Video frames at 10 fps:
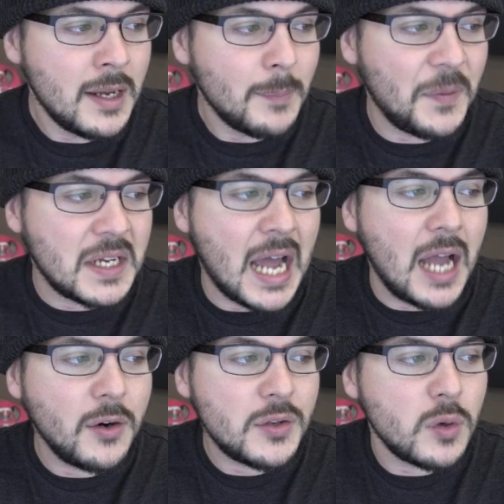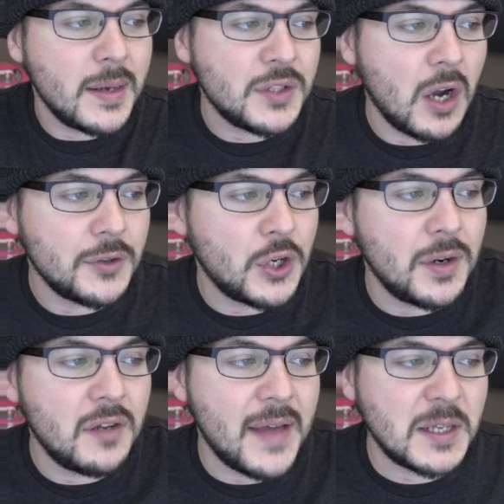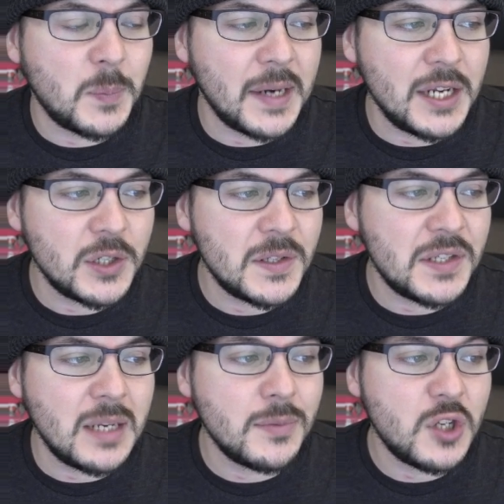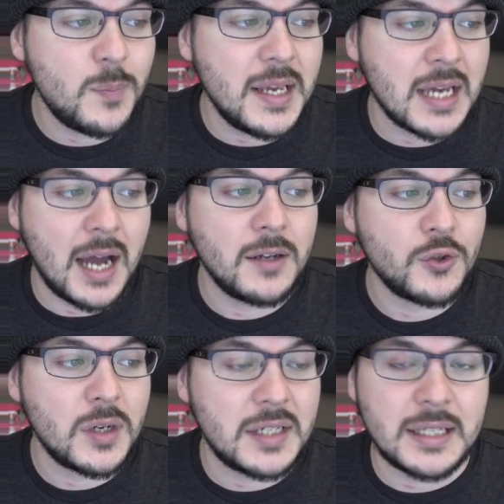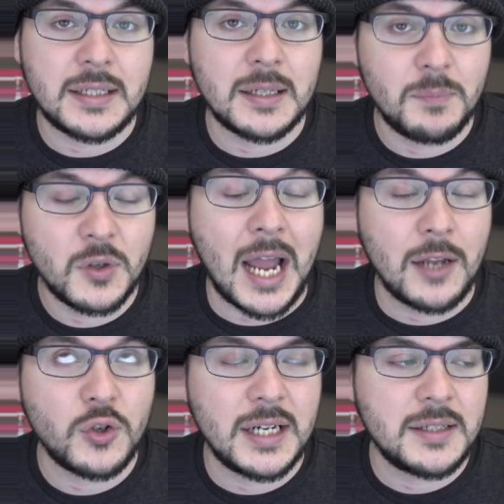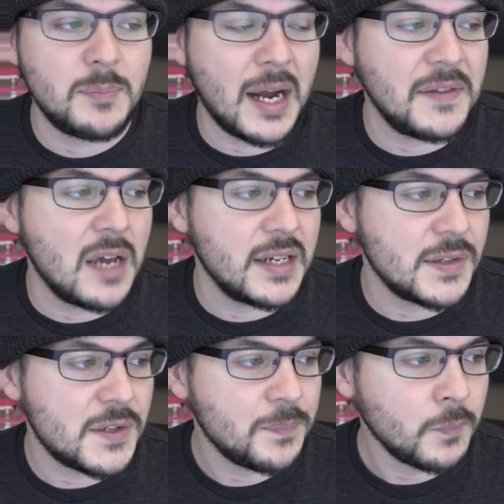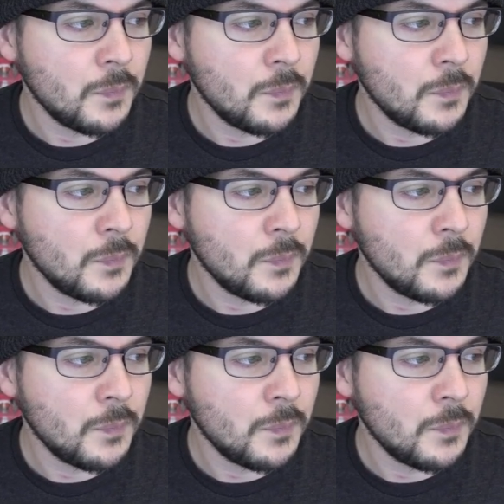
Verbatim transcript: but the Congresswoman's alternative explanation seems to be contradicted, contradicted by the evidence.